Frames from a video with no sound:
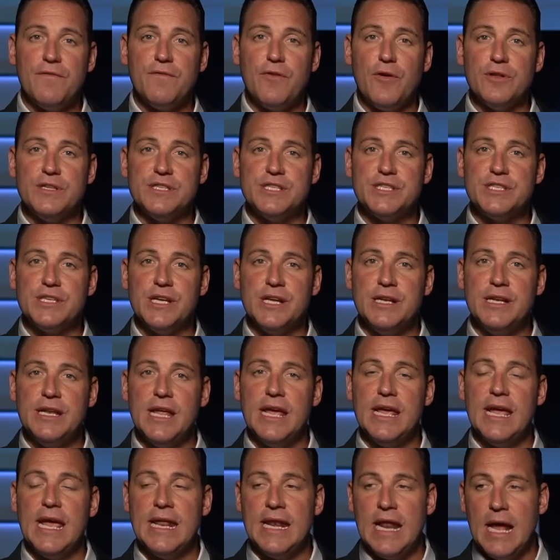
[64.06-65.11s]
on
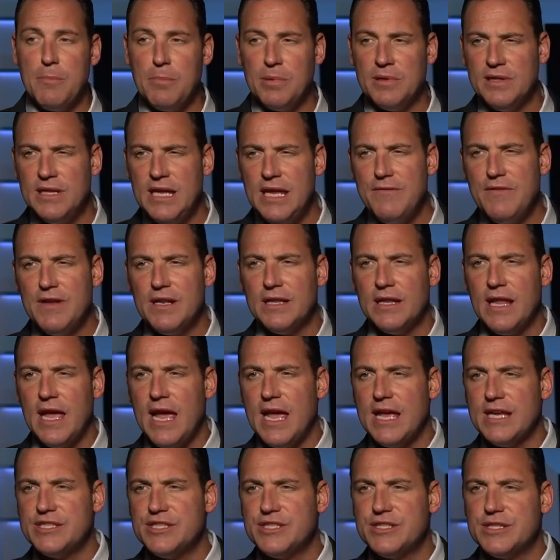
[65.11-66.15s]
Sunday, and I believe it
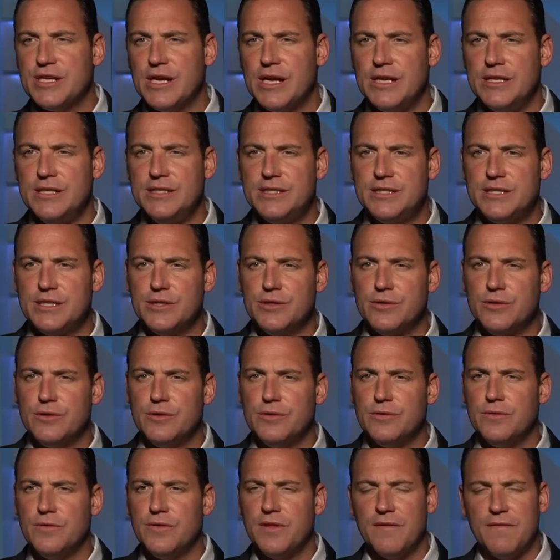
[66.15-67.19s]
lasts
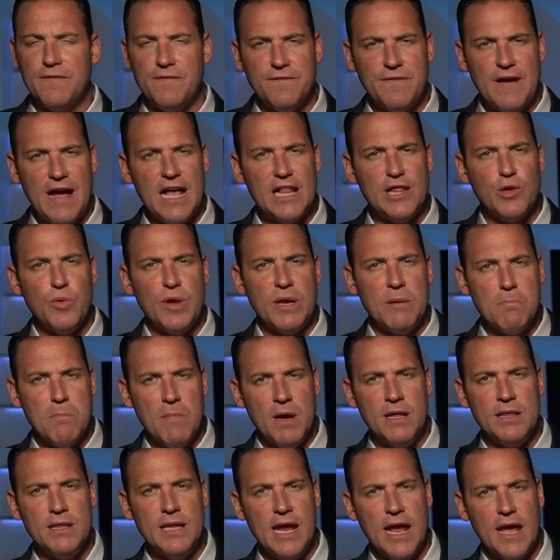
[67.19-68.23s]
until the following
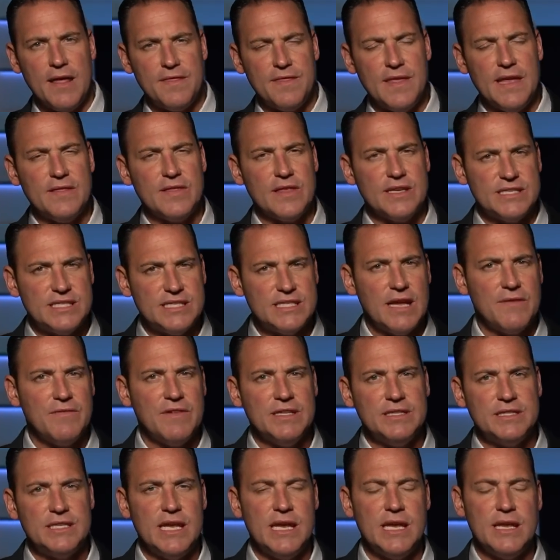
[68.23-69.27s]
Monday. I think the
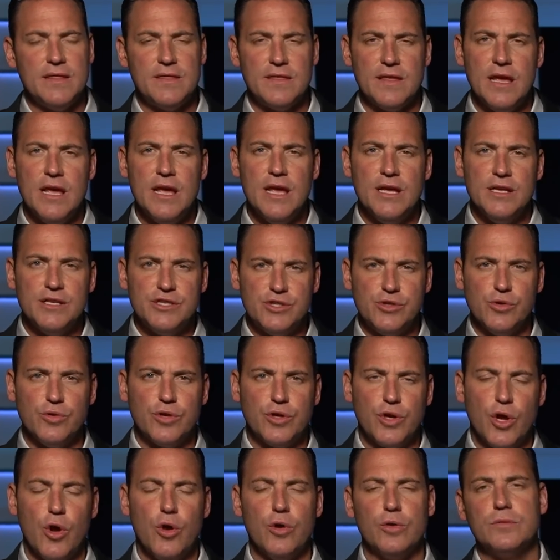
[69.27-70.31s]
17th
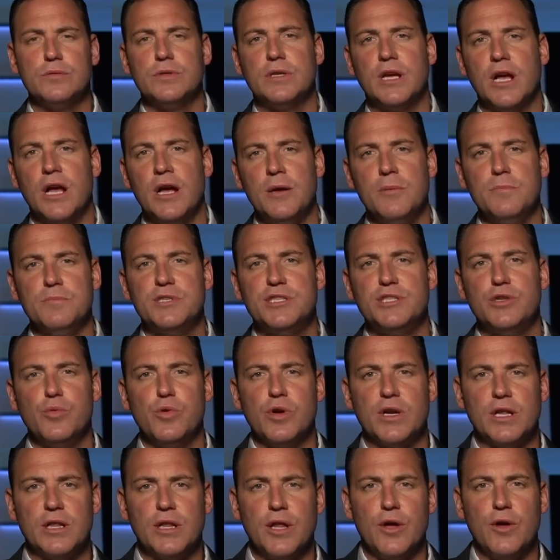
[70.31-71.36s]
Sukkot comes to
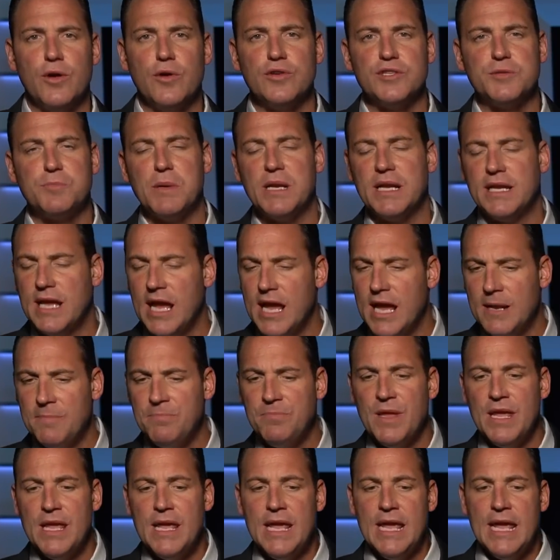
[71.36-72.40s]
a close. But again,
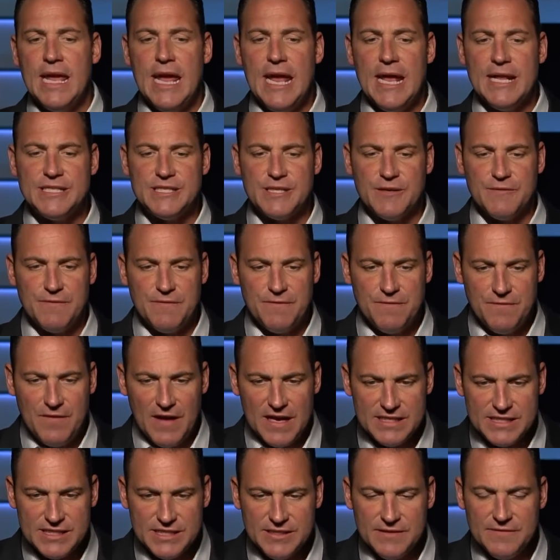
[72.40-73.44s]
it's a
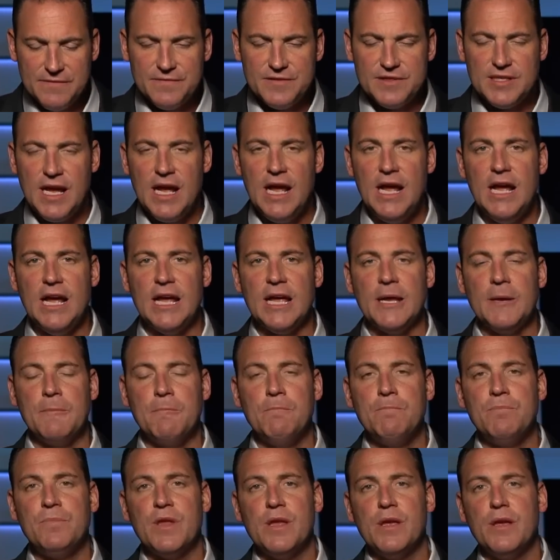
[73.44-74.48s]
festive
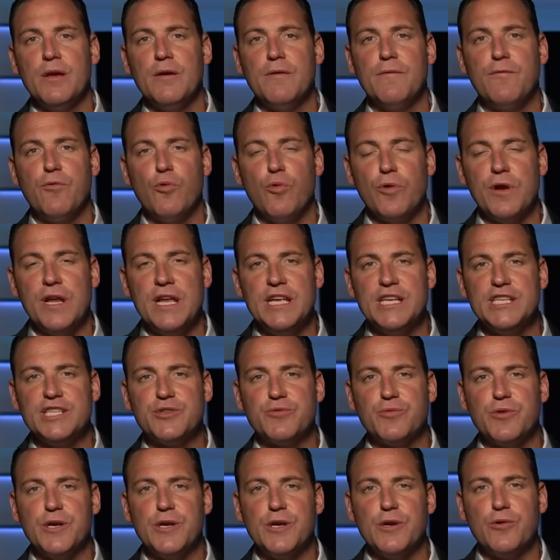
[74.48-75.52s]
time for
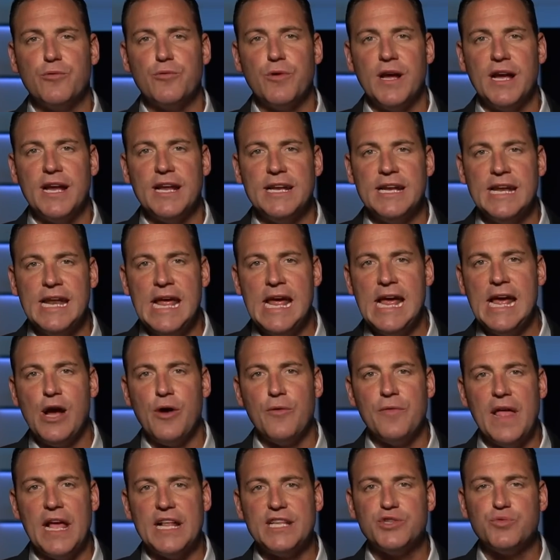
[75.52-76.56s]
Israel right now,
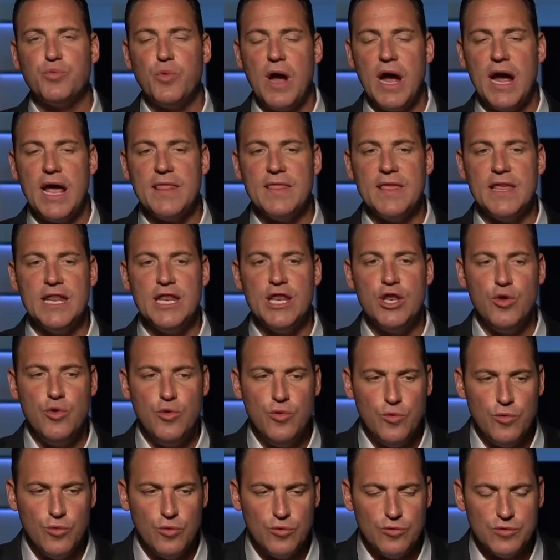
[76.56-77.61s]
and that's why the
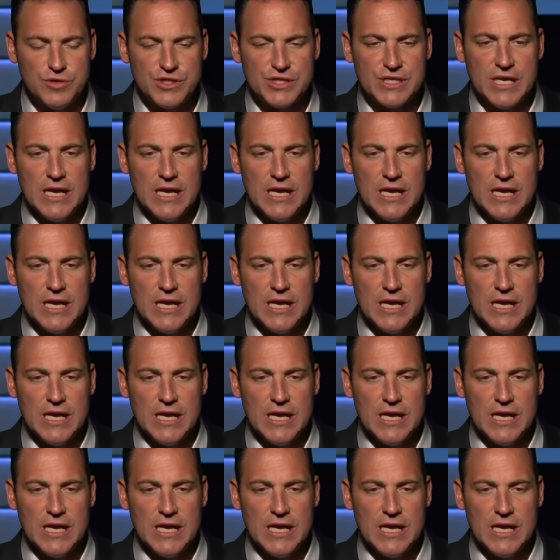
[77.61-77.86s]
news